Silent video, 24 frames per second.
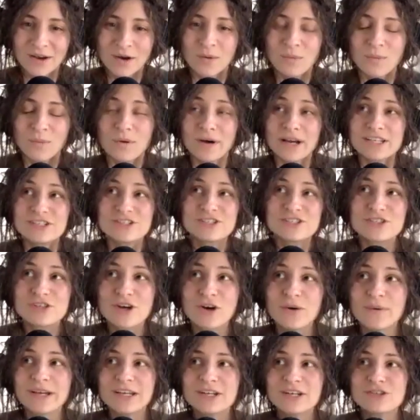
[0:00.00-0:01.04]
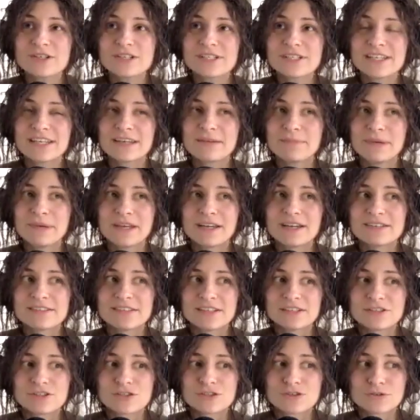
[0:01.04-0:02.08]
Well, it's so interesting because
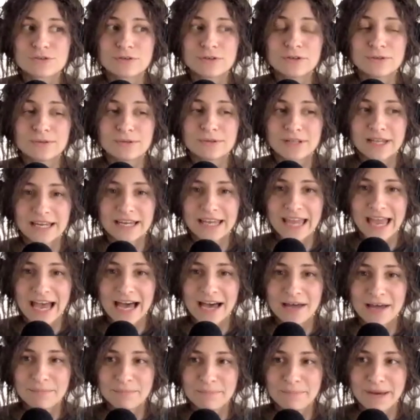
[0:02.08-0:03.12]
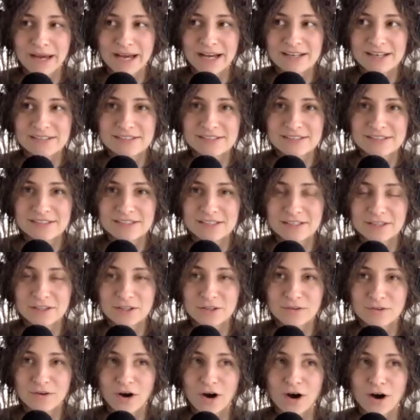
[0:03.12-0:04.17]
it's true. Like at best,
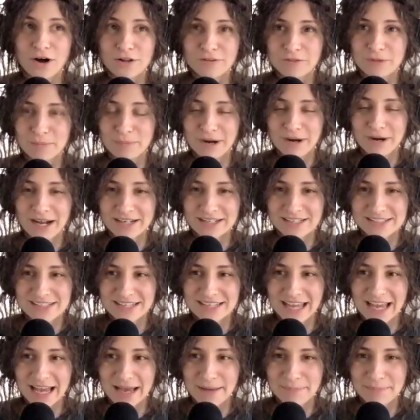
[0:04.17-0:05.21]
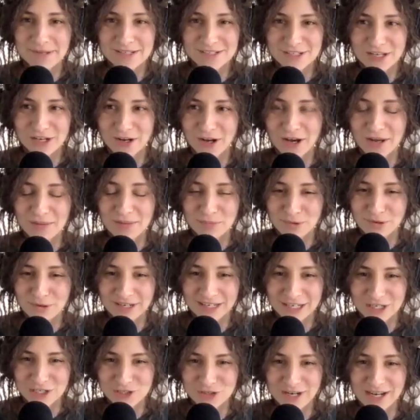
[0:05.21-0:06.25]
all of the practicing happens on
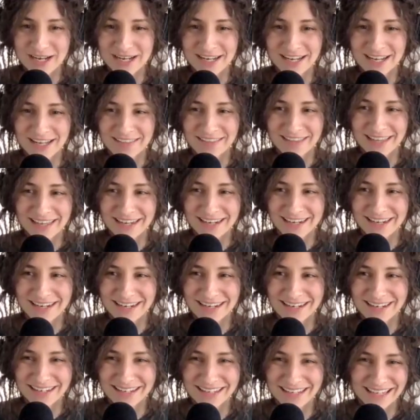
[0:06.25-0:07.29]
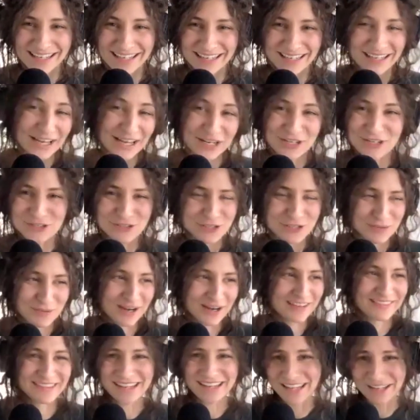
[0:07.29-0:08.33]
onboarding and training, and then like industry
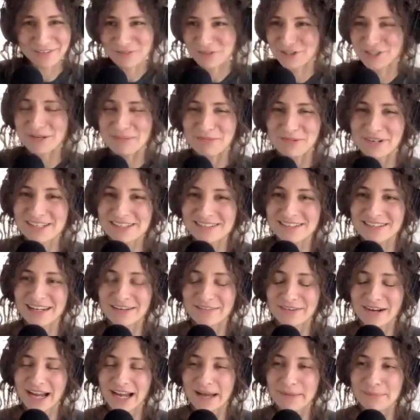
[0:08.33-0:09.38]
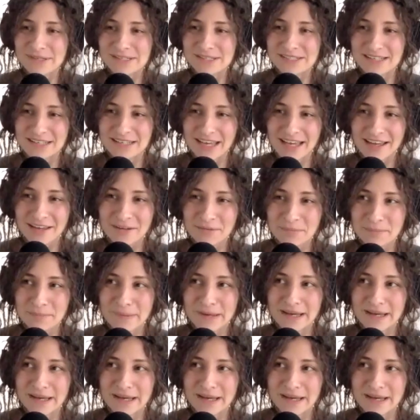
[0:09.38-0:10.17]
wide, and then like for some reason it never happens again.